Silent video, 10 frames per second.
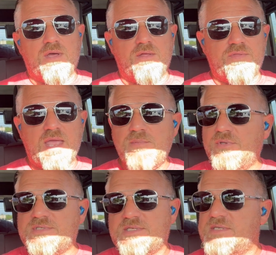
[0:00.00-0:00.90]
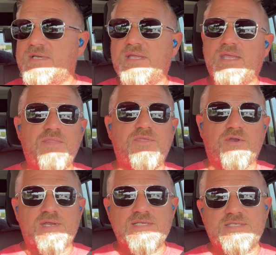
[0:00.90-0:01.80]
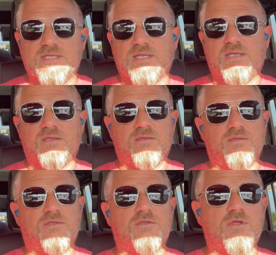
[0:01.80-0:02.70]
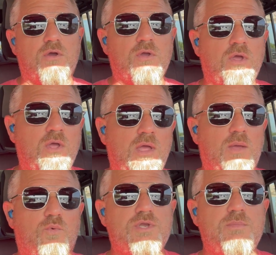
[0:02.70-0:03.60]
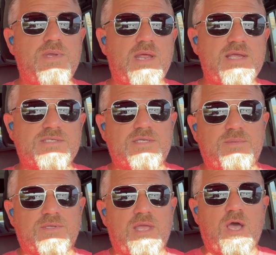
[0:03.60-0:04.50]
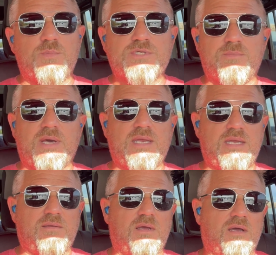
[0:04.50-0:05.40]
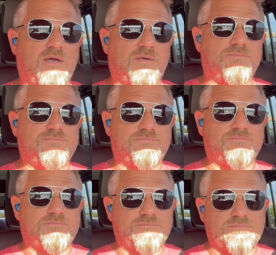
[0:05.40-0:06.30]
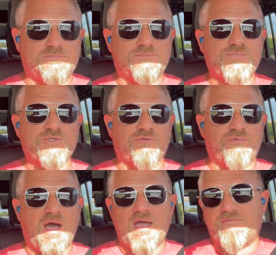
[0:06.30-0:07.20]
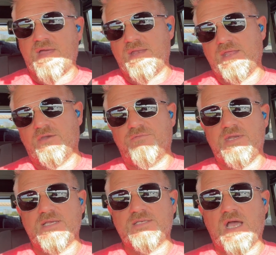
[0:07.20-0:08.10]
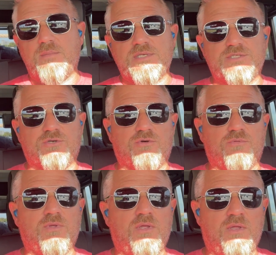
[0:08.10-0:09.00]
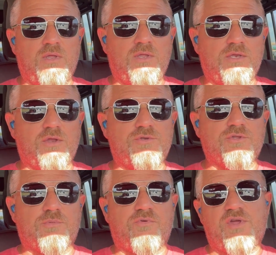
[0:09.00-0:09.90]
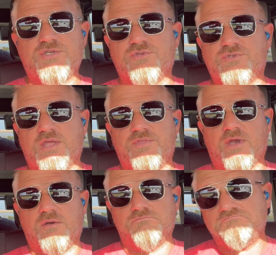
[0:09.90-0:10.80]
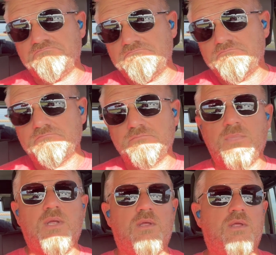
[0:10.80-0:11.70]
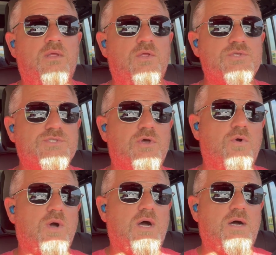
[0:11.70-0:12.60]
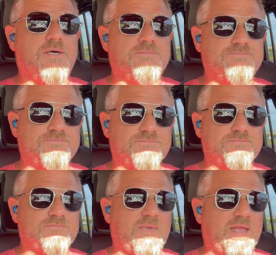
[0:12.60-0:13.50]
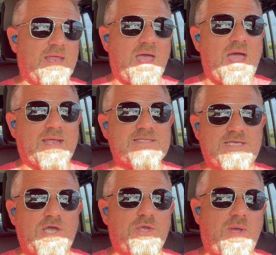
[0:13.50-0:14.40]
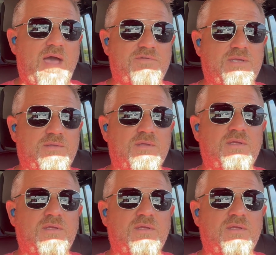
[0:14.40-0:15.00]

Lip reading: the ambulance isn't going to get there instantly, and wouldn't it be nice to be able to help somebody survive that intervening time until the professionals get there. So, and I can tell you, having,